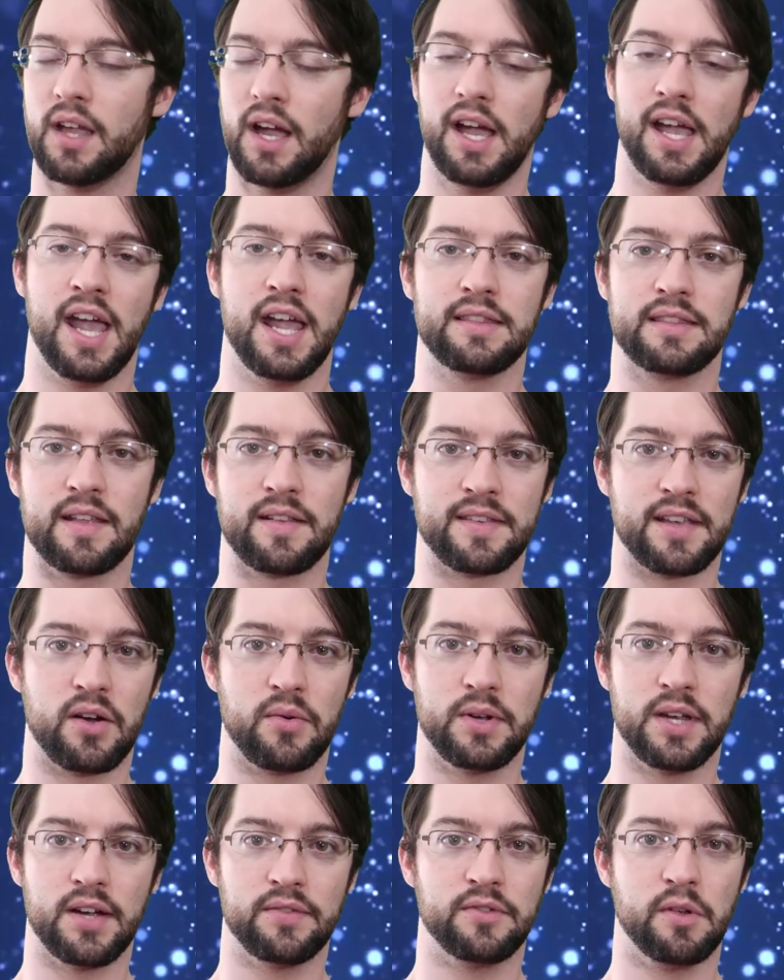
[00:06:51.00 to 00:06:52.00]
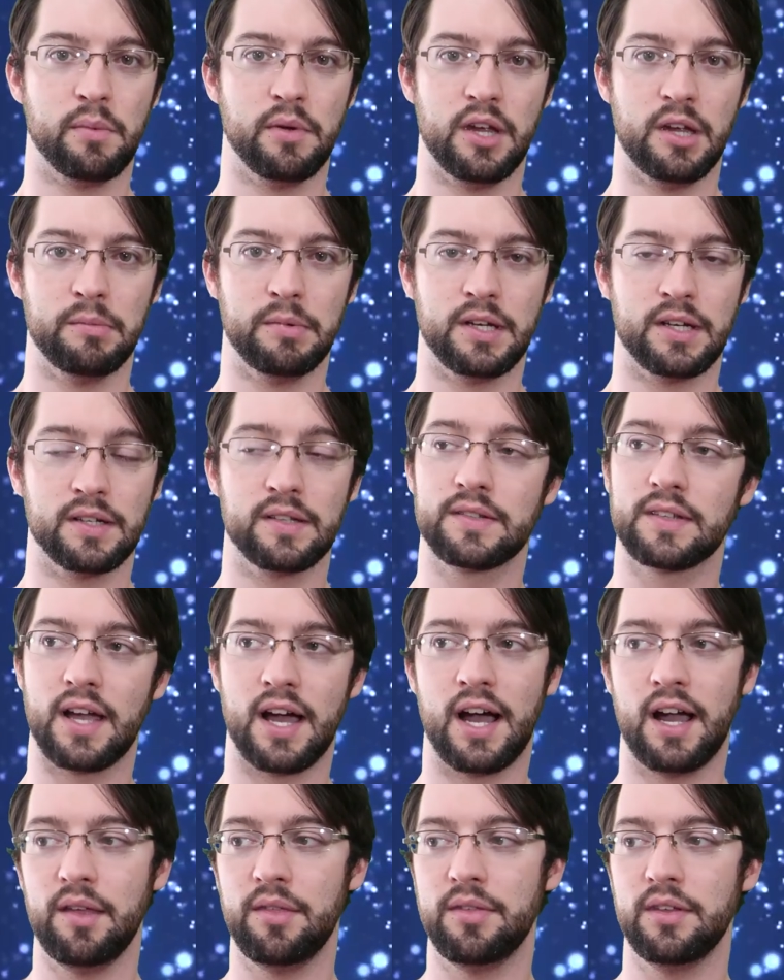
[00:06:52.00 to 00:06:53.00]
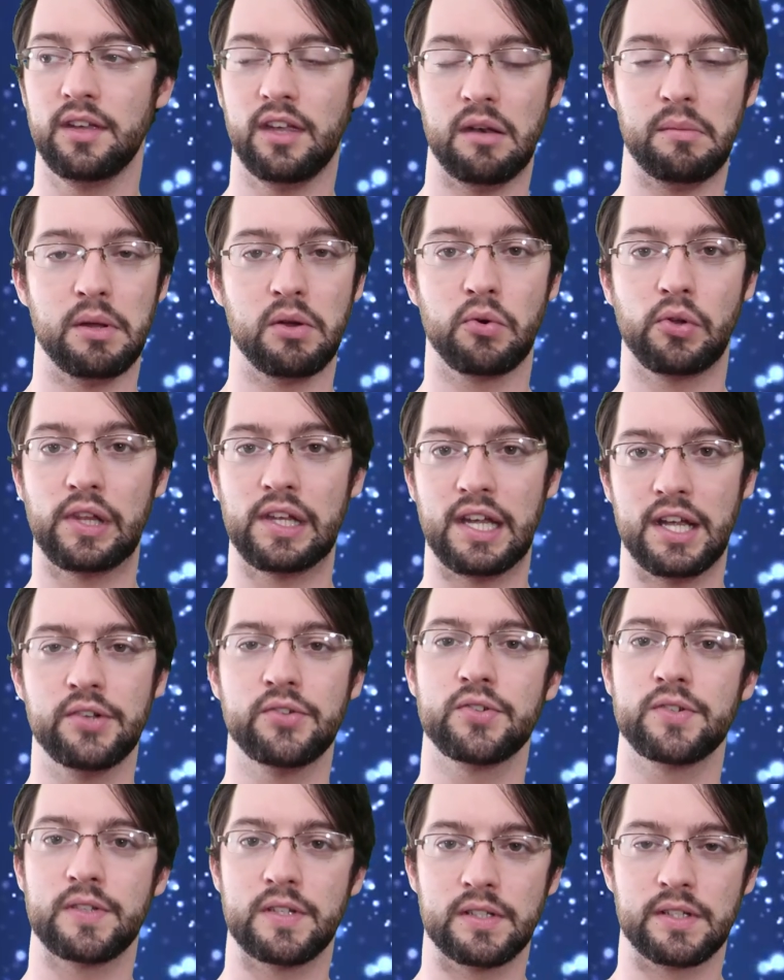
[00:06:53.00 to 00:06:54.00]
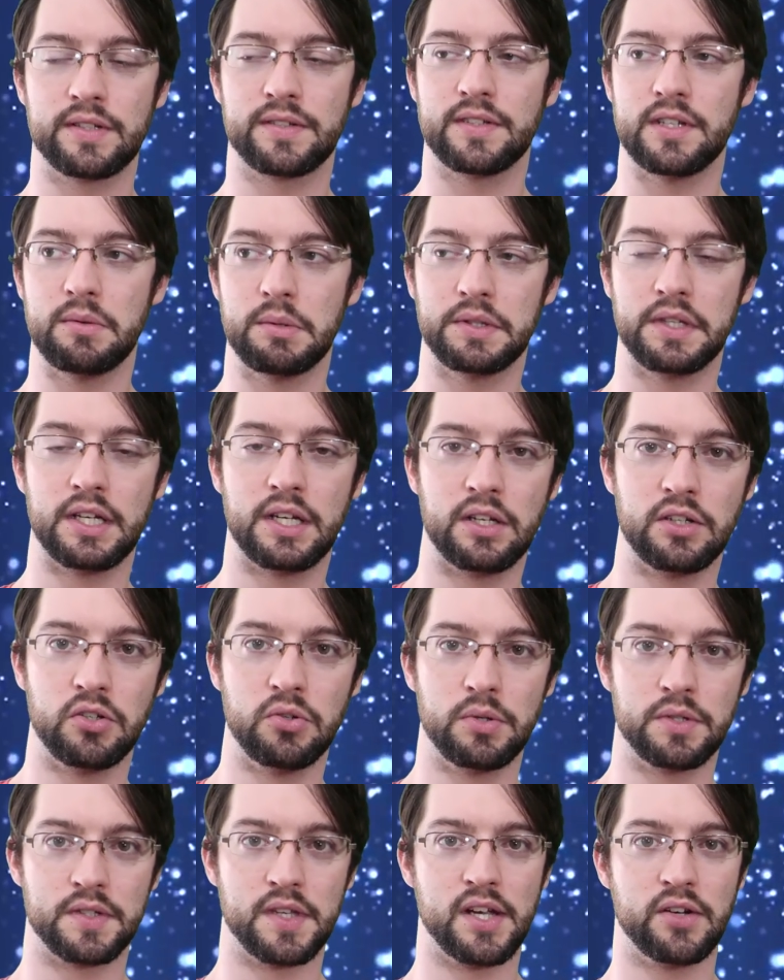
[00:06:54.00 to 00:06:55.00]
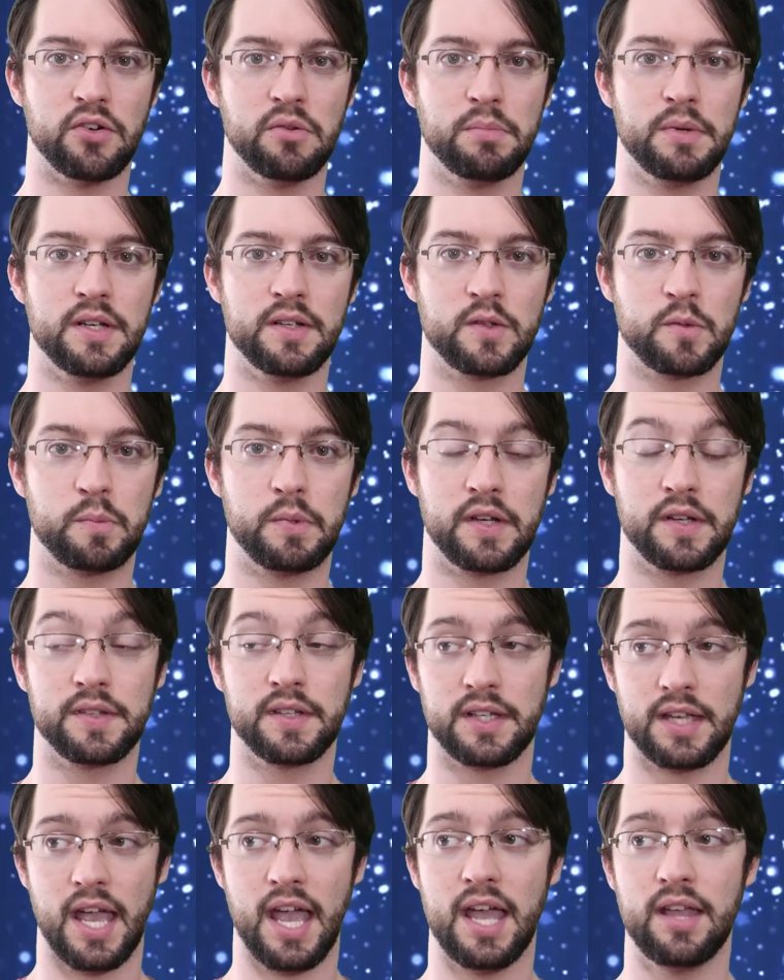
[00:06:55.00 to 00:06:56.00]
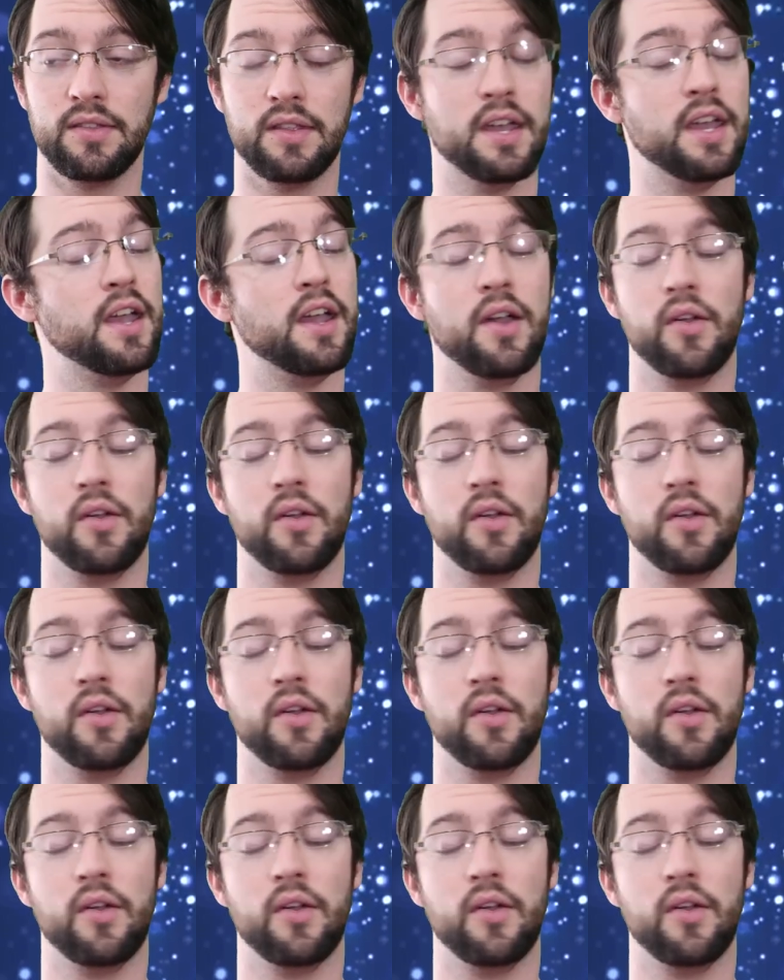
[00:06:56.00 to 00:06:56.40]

I hate that's how we have to be because I think it'd be really interesting to see what they could do with Sacred Beast because again,